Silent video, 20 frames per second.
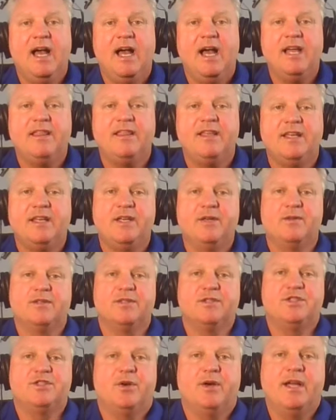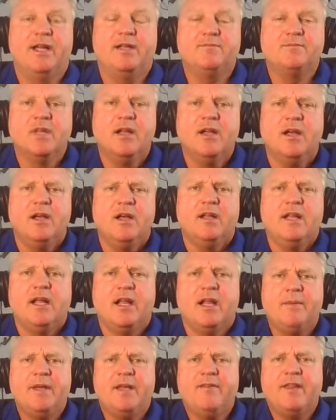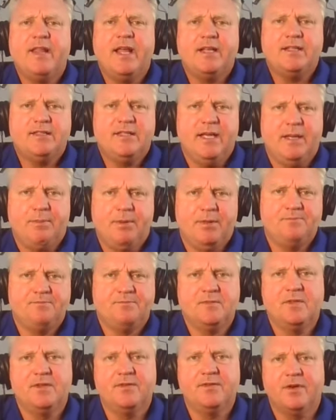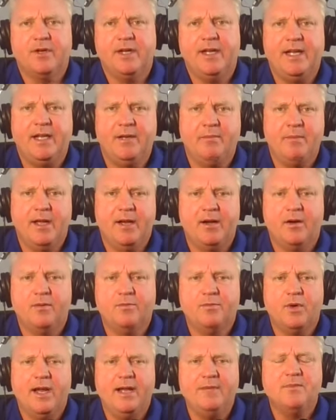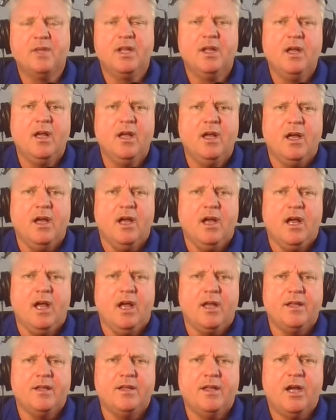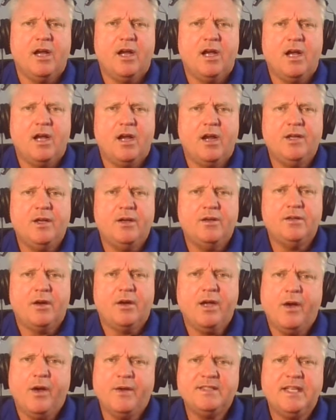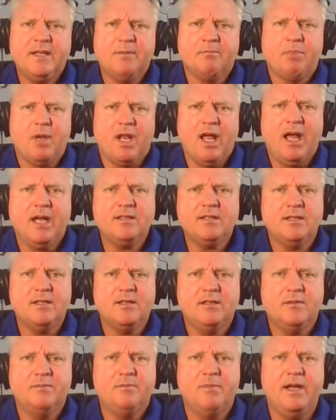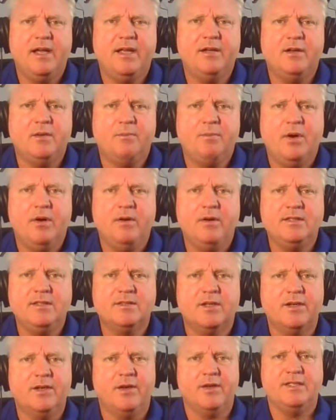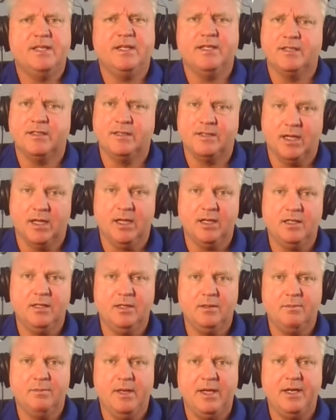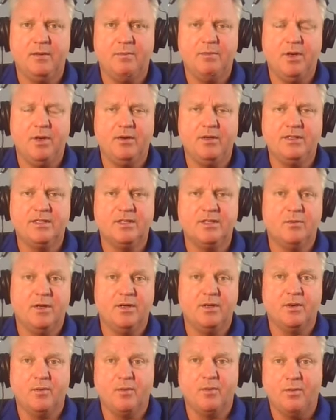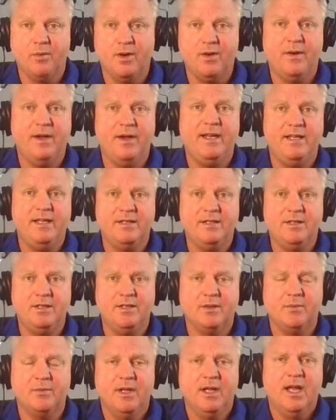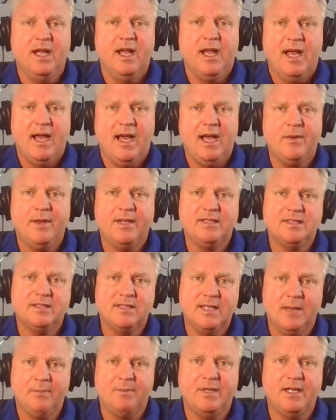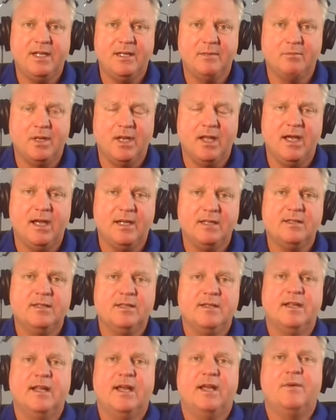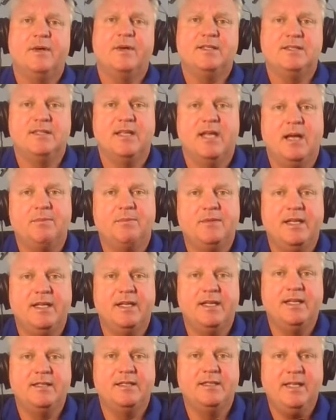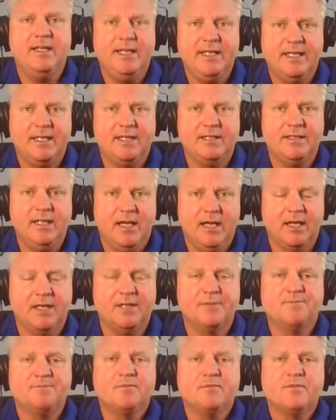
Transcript: I think you'll enjoy it. Now, let me give you that tip for hitting better, right? Are you always getting blocked by your opponents? Are you always getting dug by your opponents and wonder, what do I need to do? How do I stop getting blocked and how do I stop getting dug?